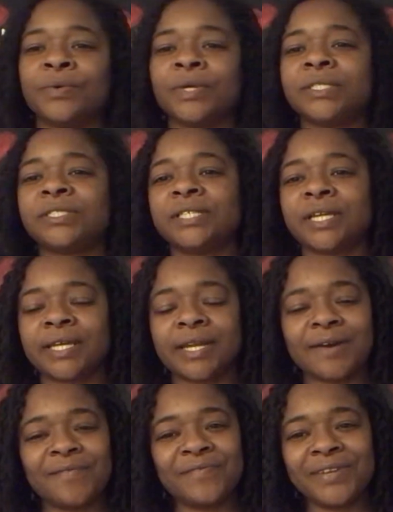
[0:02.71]
Now check it
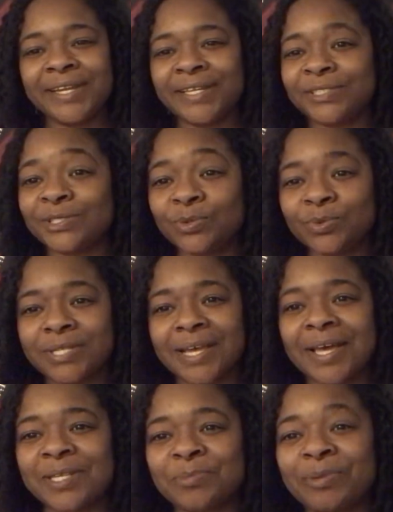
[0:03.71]
out.
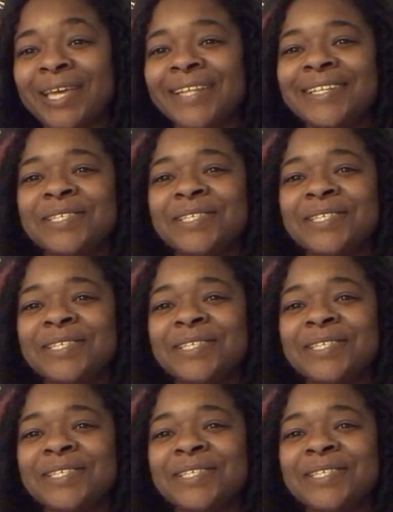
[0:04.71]
Finessed2Tymes, man.